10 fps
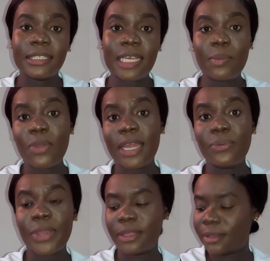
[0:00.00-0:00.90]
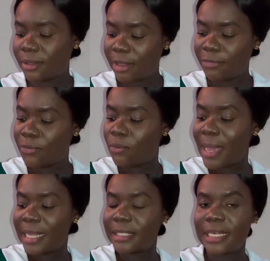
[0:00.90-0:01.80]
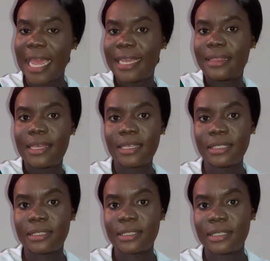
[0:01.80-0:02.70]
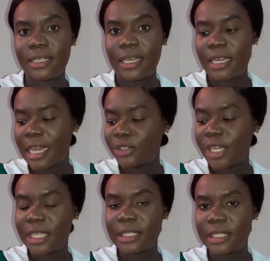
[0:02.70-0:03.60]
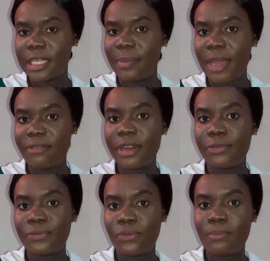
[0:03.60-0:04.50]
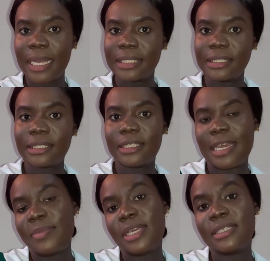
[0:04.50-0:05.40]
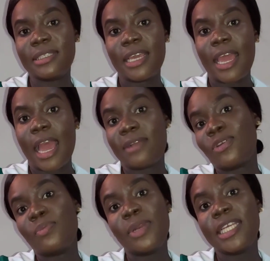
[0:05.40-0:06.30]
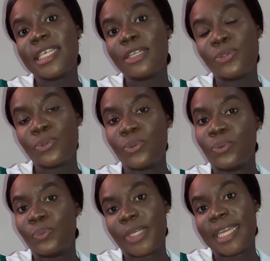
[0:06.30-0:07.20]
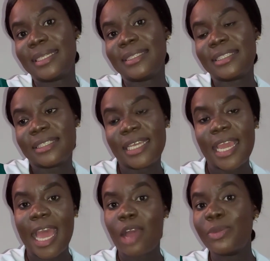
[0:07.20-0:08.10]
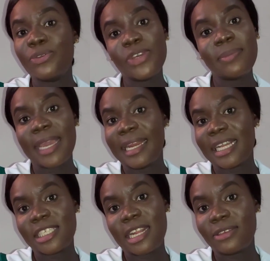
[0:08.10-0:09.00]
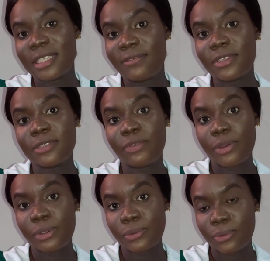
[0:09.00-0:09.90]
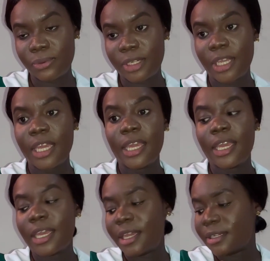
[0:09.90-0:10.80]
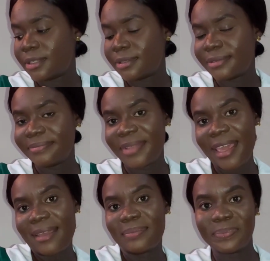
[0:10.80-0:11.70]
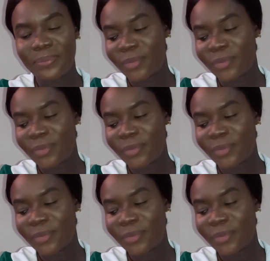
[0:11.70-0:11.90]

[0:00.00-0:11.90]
someone with a full band like this, as you can see, I'm having a full band. That means I've completed school and I'll be doing my national service very soon. And yeah,